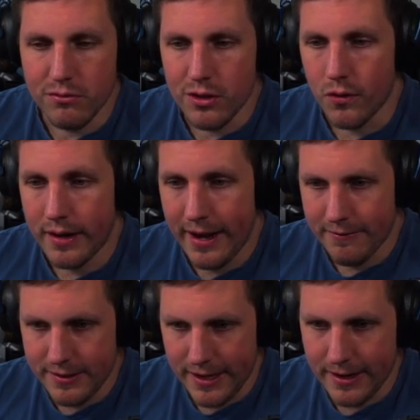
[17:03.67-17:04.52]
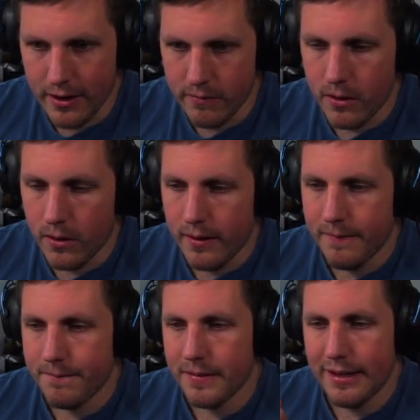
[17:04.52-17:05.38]
don't have takeover
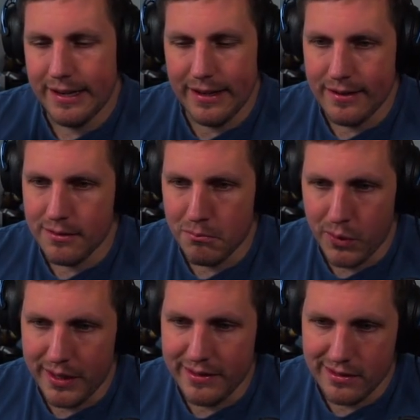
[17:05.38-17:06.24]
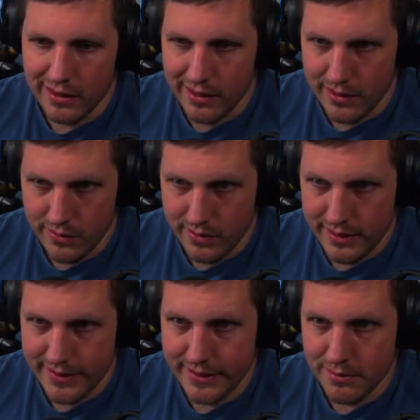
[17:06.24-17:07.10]
is pretty slow.
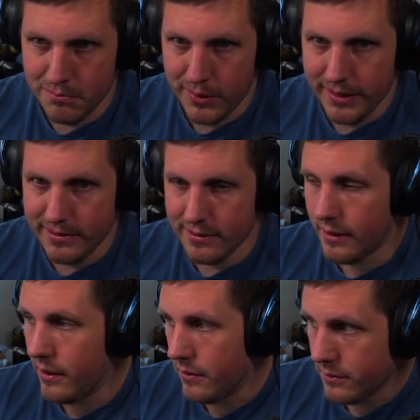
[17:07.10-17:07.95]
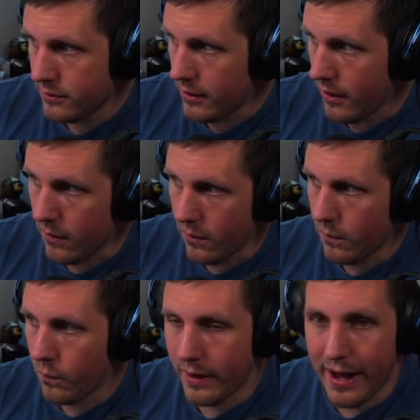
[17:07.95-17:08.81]
It is pretty slow. So
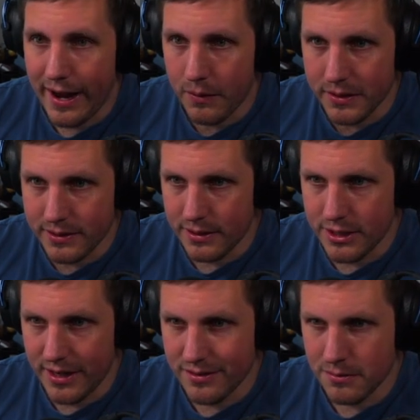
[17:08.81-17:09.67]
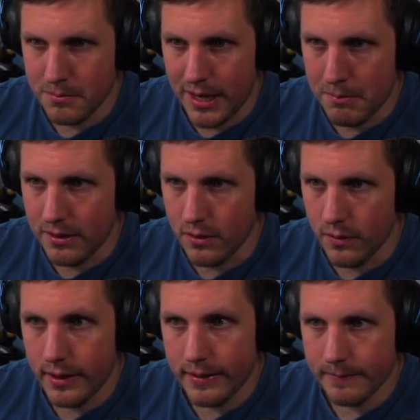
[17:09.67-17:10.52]
what I would suggest maybe
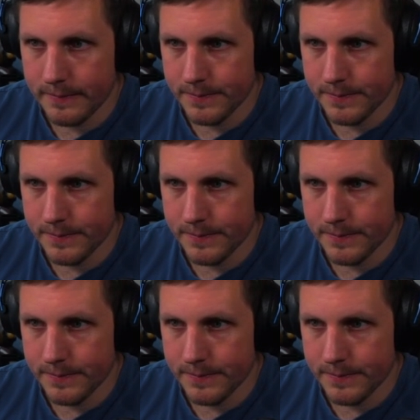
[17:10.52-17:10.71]
doing,